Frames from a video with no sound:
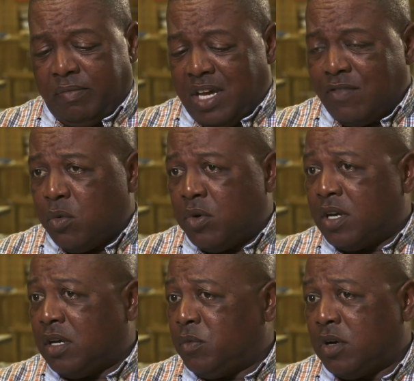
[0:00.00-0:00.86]

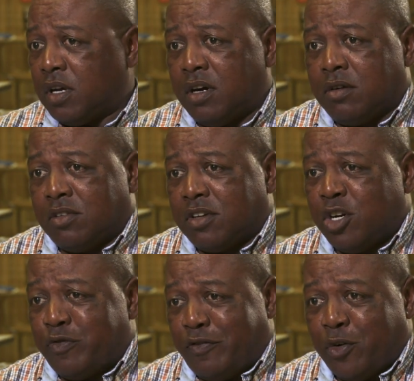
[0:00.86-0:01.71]
Everyone doesn't want to go to
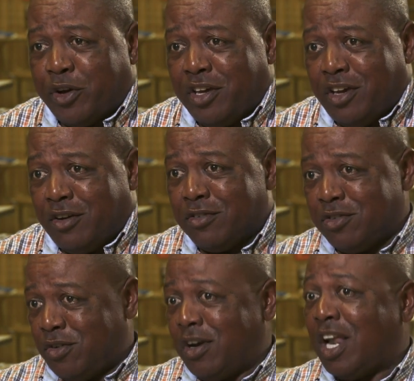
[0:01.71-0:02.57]
school for four
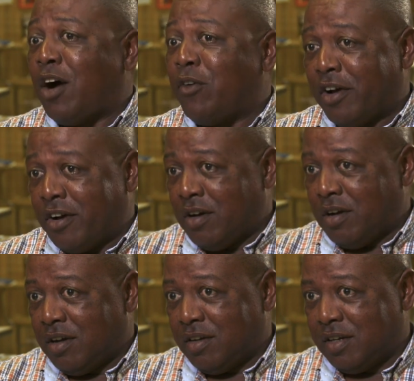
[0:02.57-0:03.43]
years or
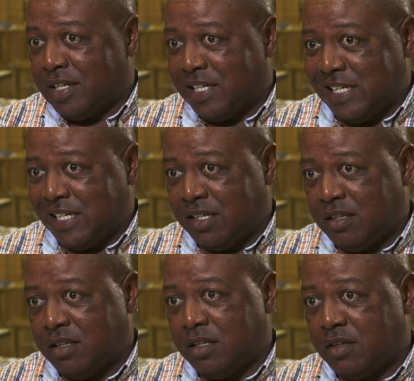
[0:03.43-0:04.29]
longer,
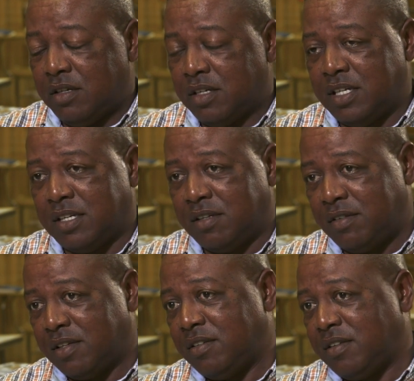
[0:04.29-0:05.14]
and uh, you're looking at a
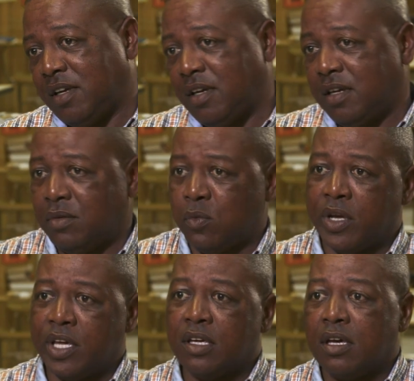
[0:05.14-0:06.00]

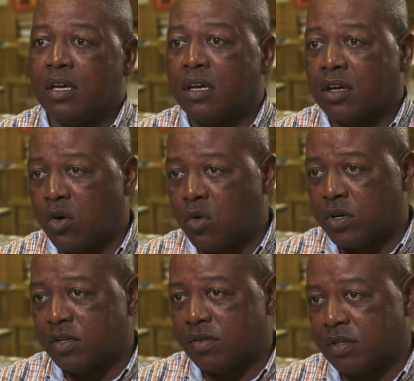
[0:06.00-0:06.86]
16-week
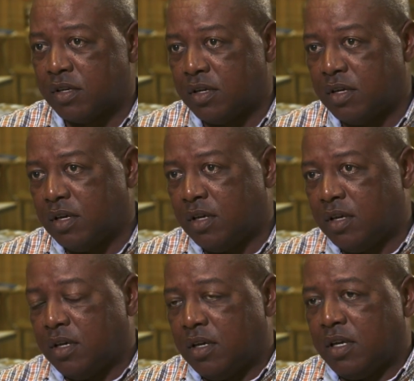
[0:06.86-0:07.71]
course,
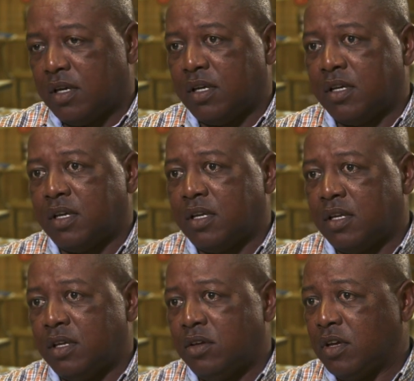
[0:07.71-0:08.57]

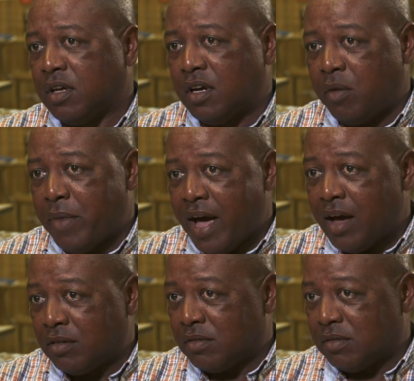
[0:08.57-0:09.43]
and you can come
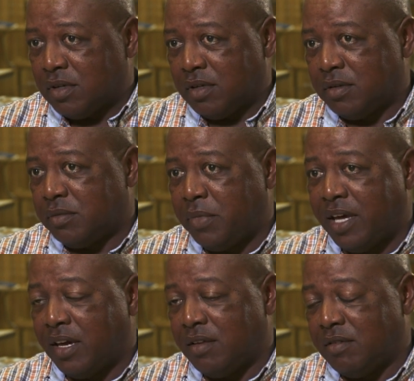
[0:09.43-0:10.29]
out
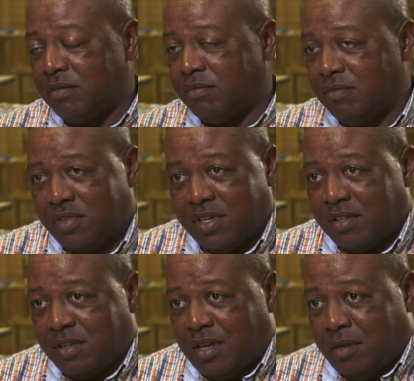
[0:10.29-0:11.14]
making
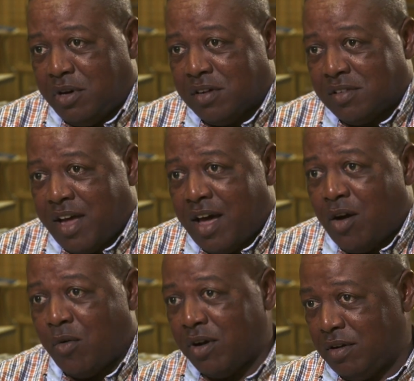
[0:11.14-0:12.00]
16 bucks an
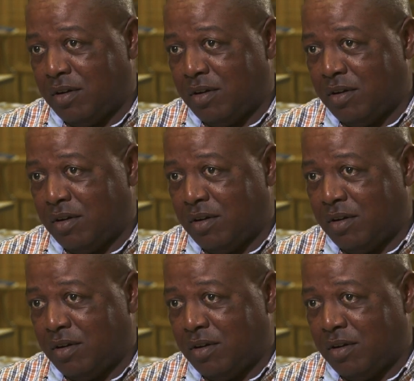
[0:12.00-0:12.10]
hour